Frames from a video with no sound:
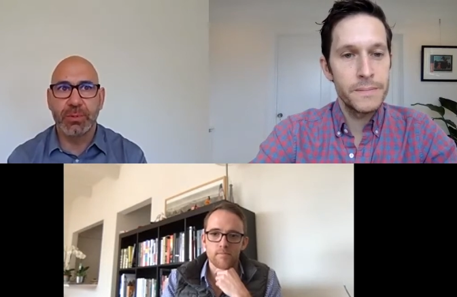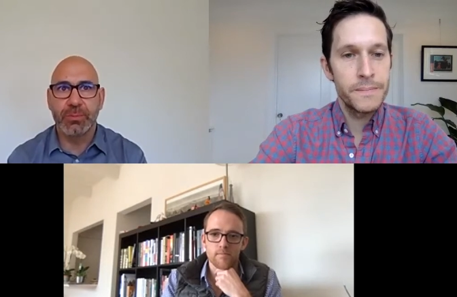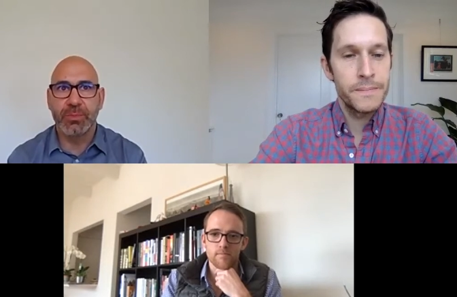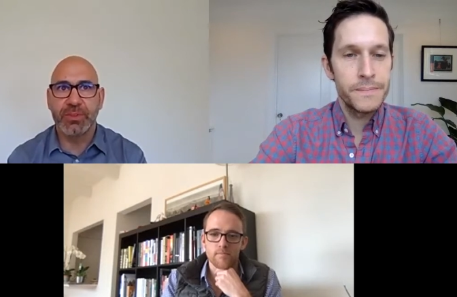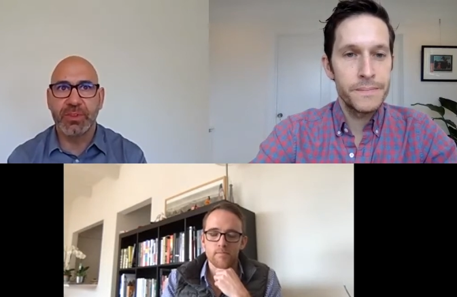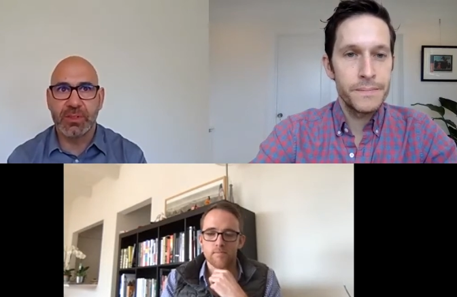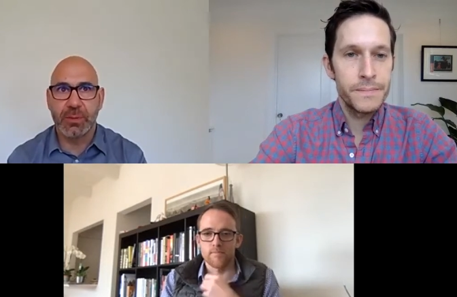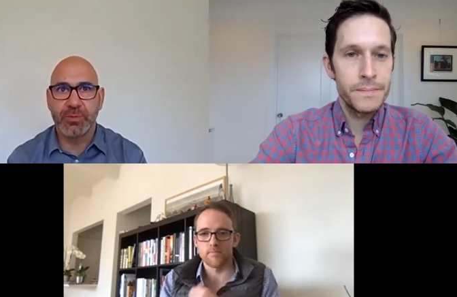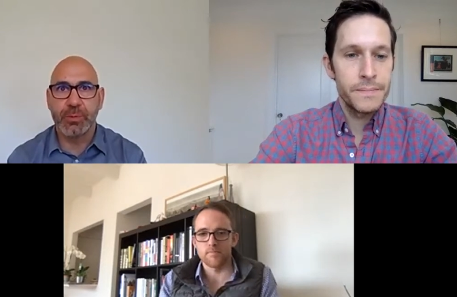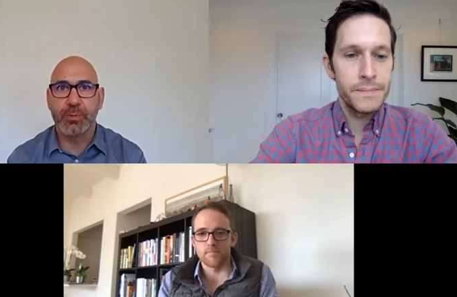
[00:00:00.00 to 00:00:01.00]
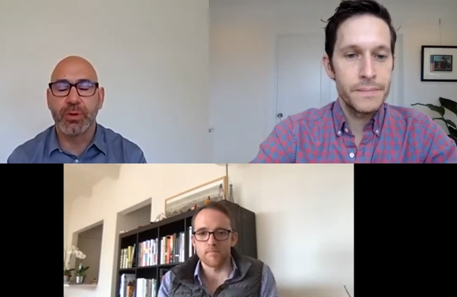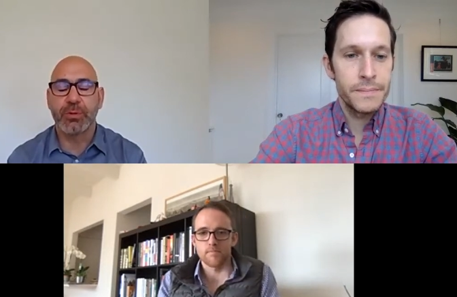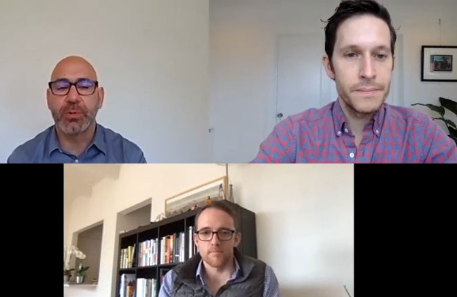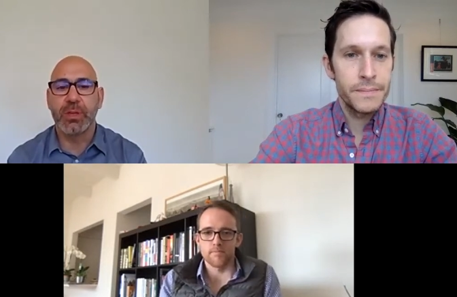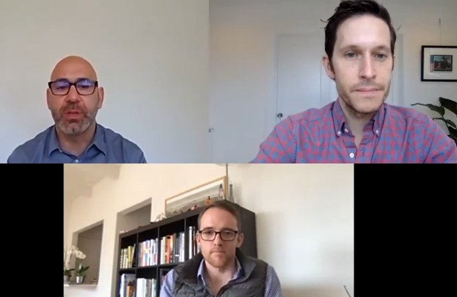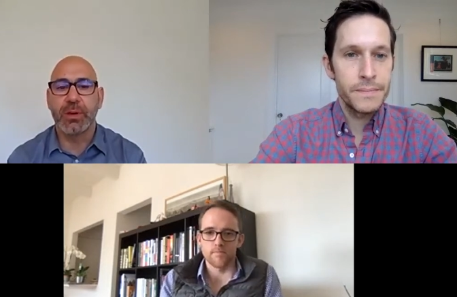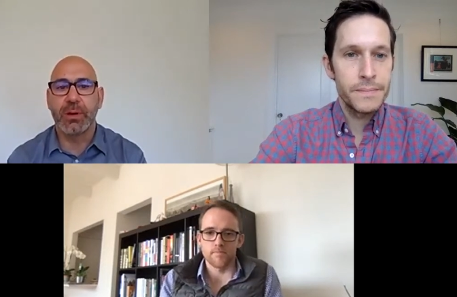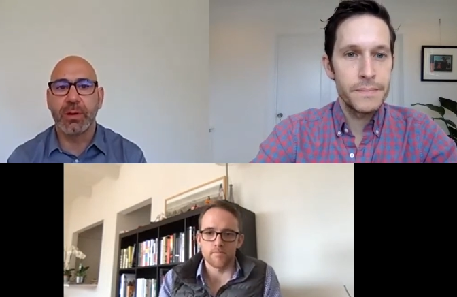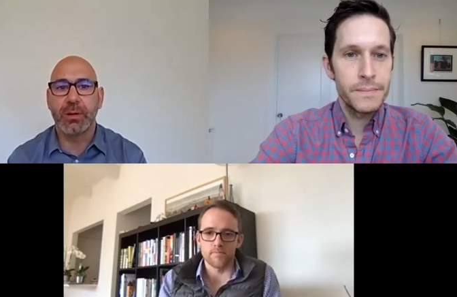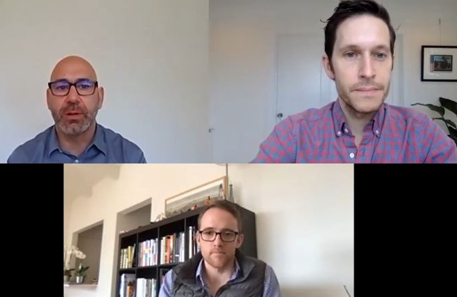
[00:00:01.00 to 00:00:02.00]
Speaker 1: most of the subs we work with
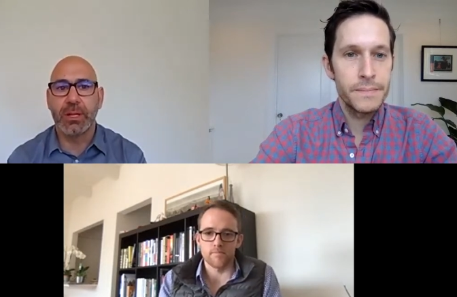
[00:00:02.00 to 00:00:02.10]
are in